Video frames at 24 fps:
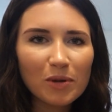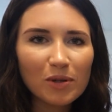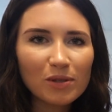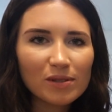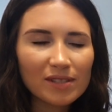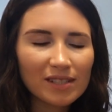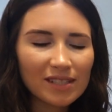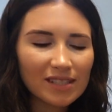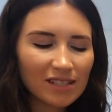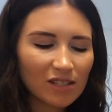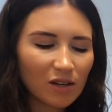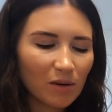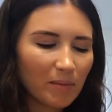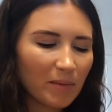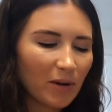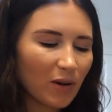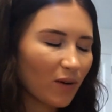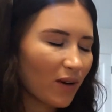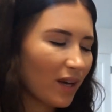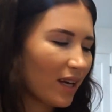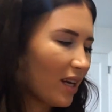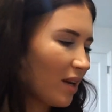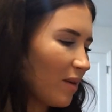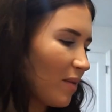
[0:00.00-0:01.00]
mostly still
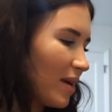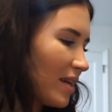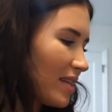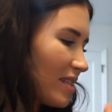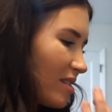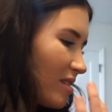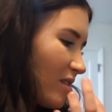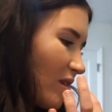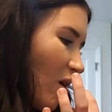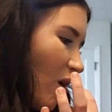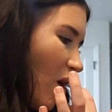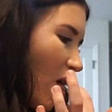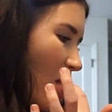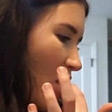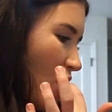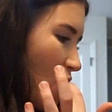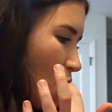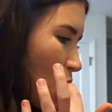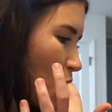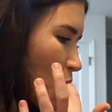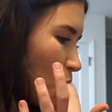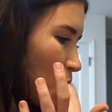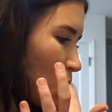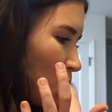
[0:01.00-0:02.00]
milk anyway, so
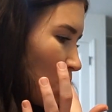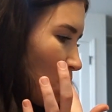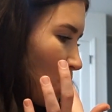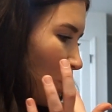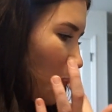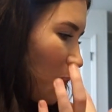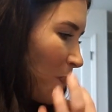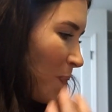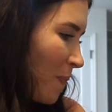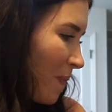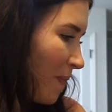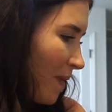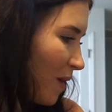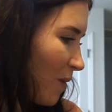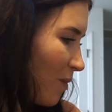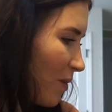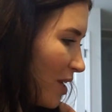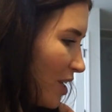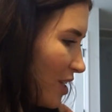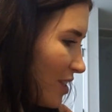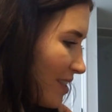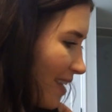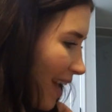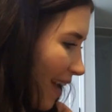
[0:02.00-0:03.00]

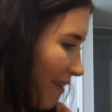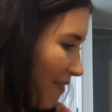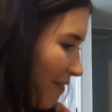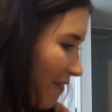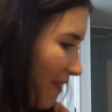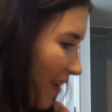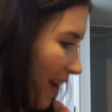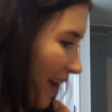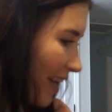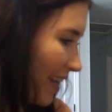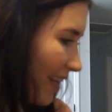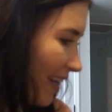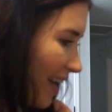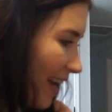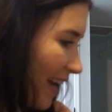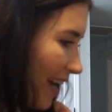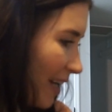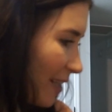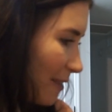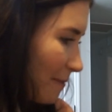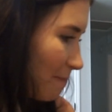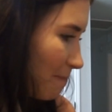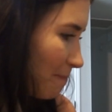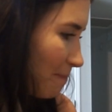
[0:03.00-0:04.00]
we just have fun,
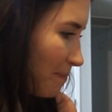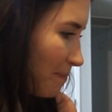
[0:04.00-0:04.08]
huh?